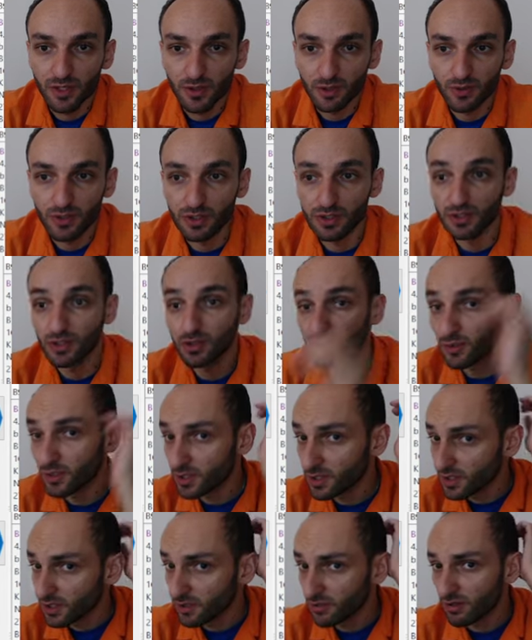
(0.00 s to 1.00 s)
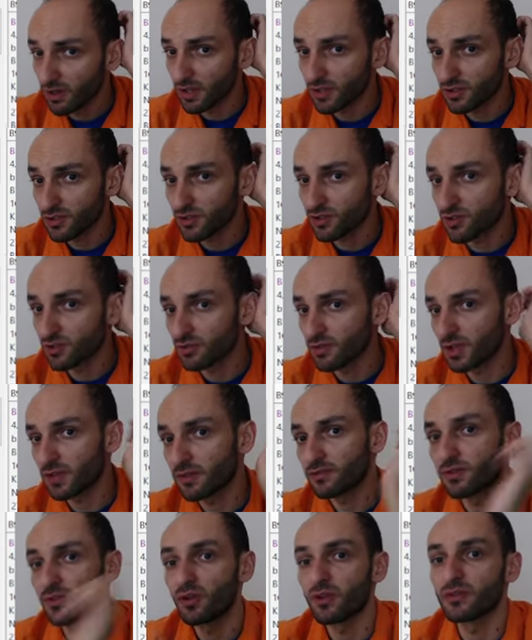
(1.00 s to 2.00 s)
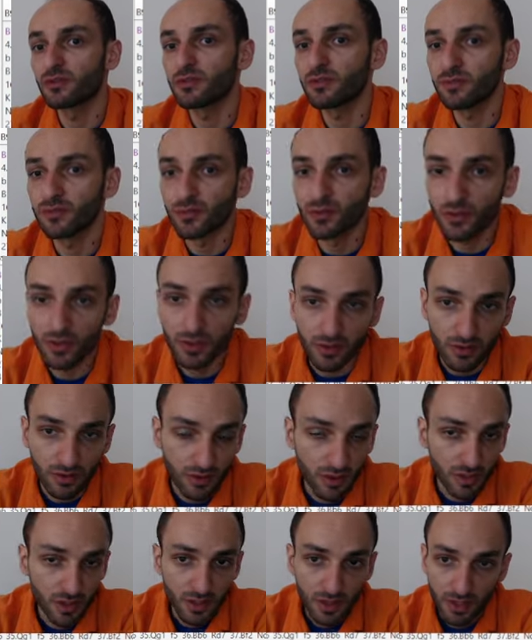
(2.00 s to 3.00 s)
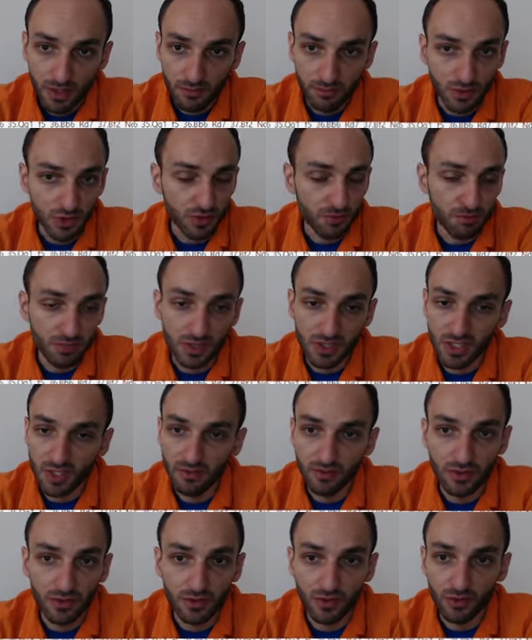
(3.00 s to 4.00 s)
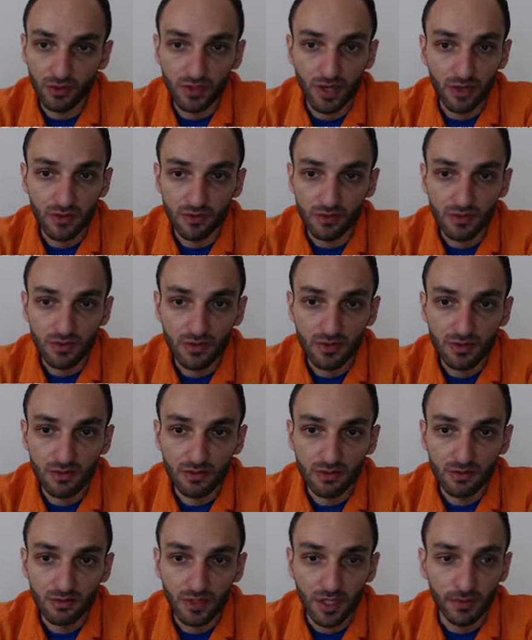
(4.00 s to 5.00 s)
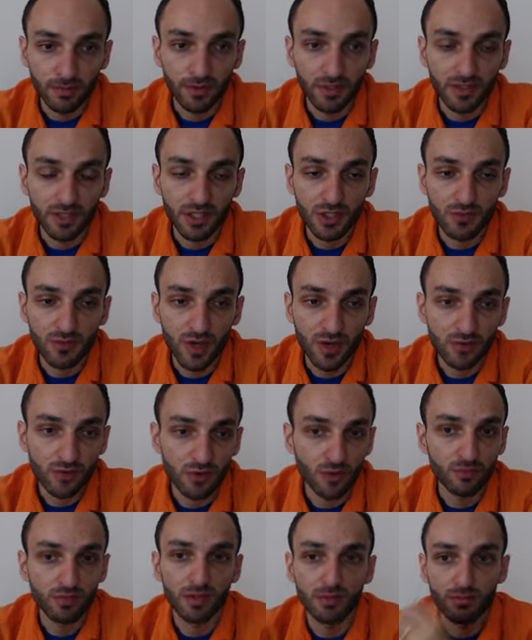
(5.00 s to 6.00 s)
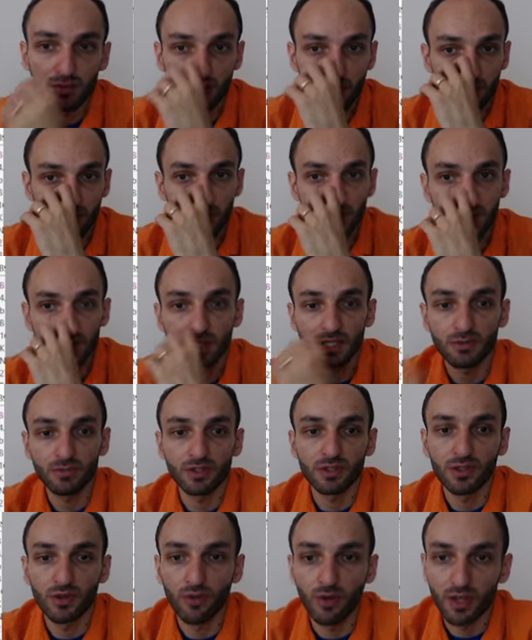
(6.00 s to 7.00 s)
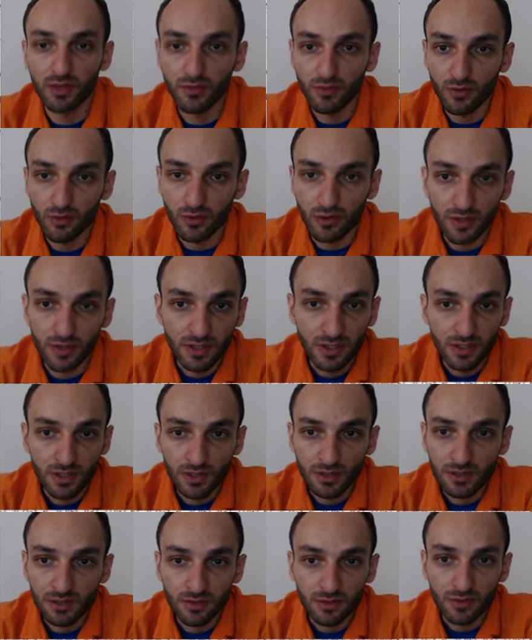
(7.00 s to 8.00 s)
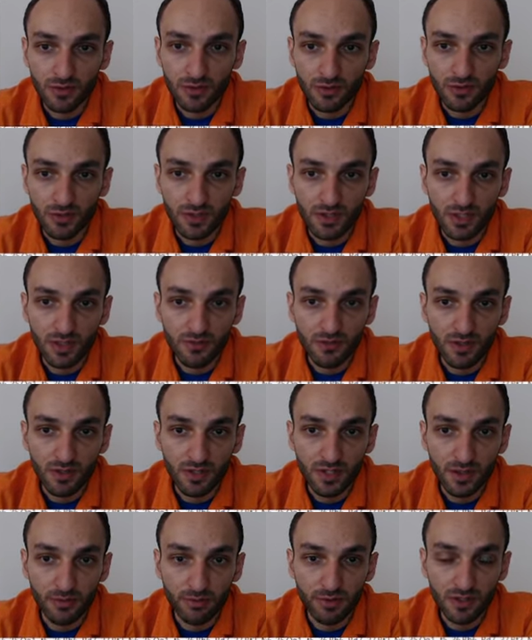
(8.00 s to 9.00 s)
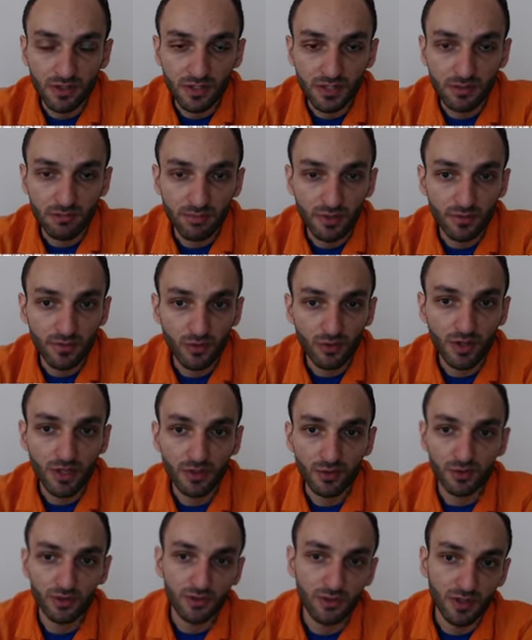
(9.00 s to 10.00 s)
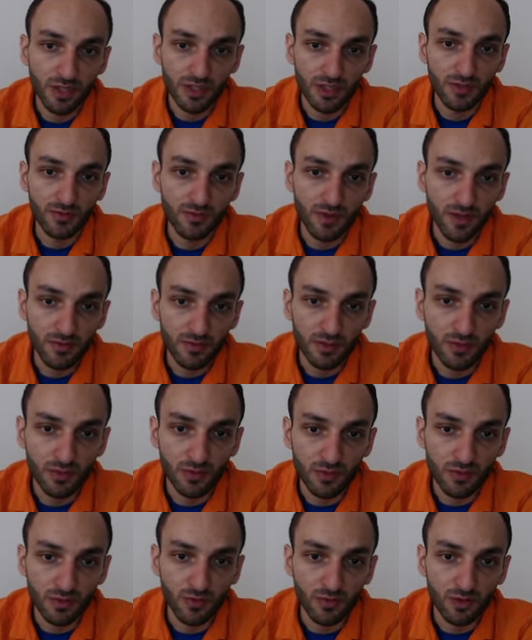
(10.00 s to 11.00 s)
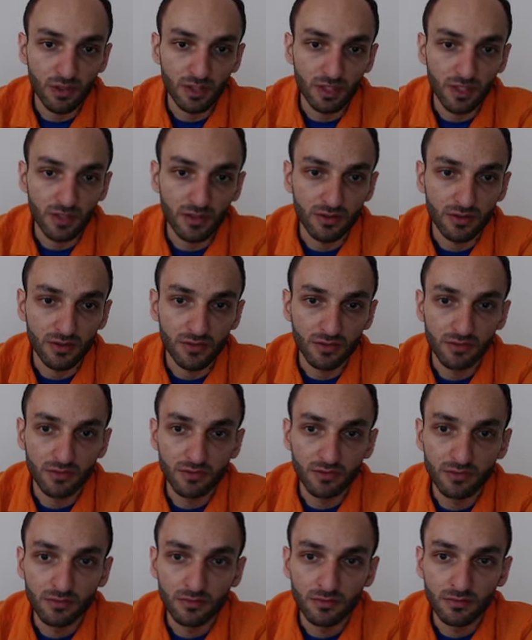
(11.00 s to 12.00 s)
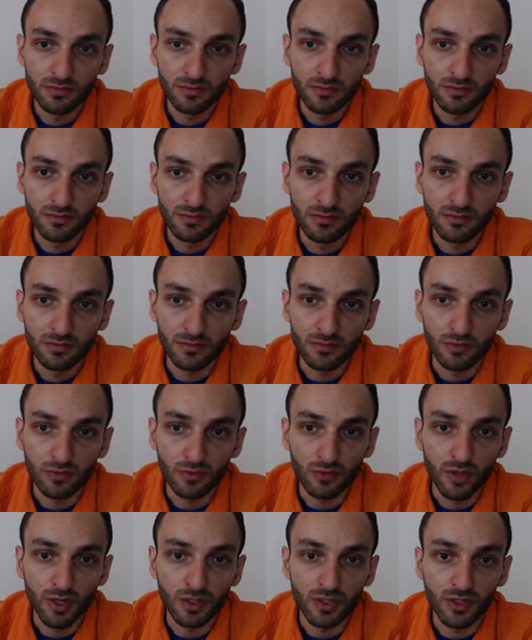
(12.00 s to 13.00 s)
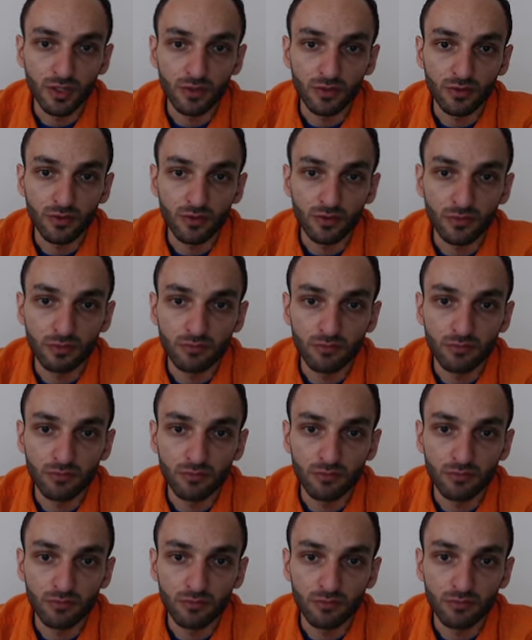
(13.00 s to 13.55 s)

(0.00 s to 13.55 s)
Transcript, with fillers: queen d2 and here I should have gone for bishop b7 no doubts I played h5 stopping bishop h6 but no a4 so this is very unpleasant. Before I thought knight d5 is also working, no? Or knight a2.